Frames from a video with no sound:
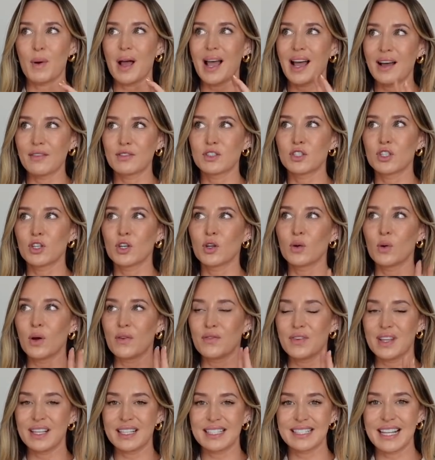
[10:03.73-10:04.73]
I have 2
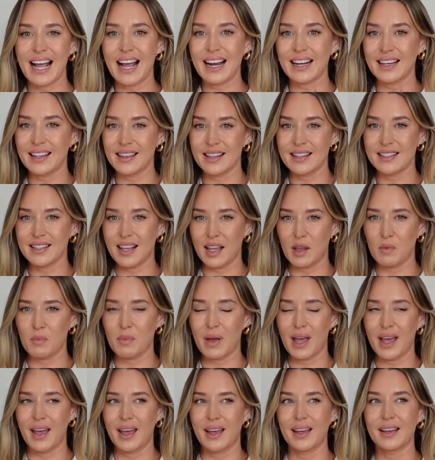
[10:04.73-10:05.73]
of exactly the same
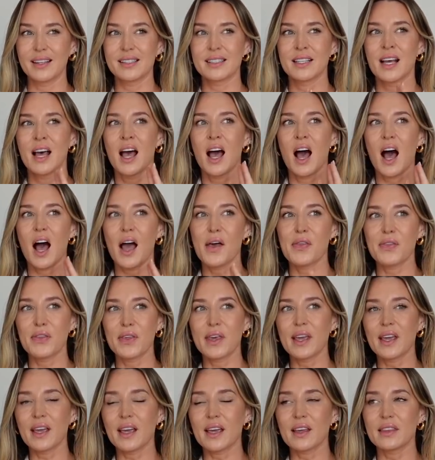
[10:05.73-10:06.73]
pairs. I
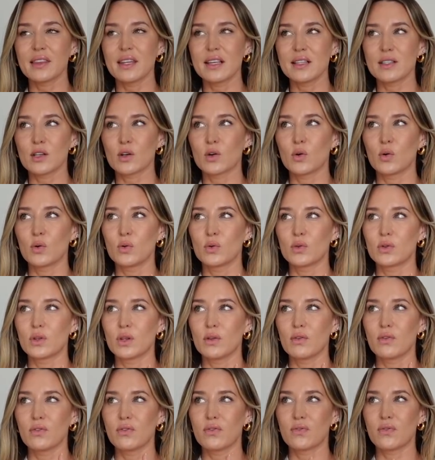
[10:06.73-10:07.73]
think these are called
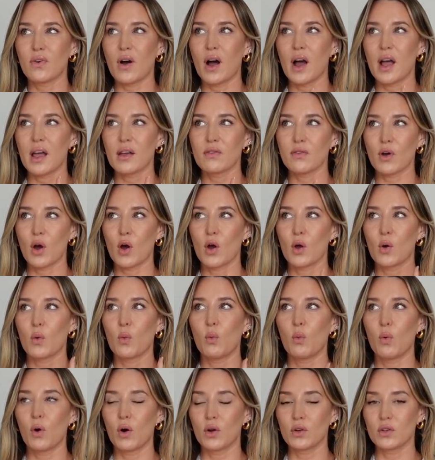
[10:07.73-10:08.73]
the
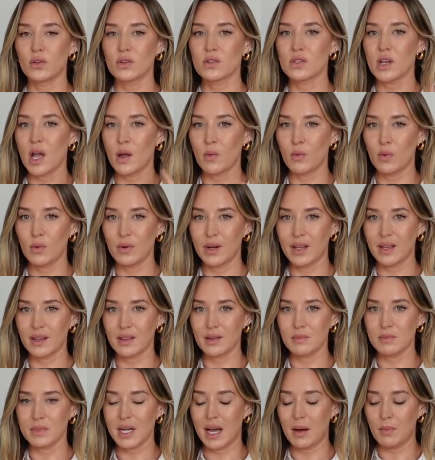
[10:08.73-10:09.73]
501s. I will link
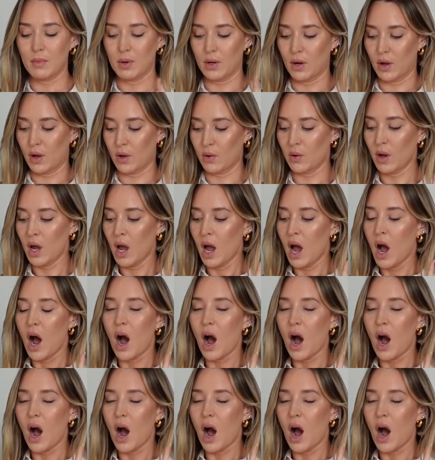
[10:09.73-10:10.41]
them down below.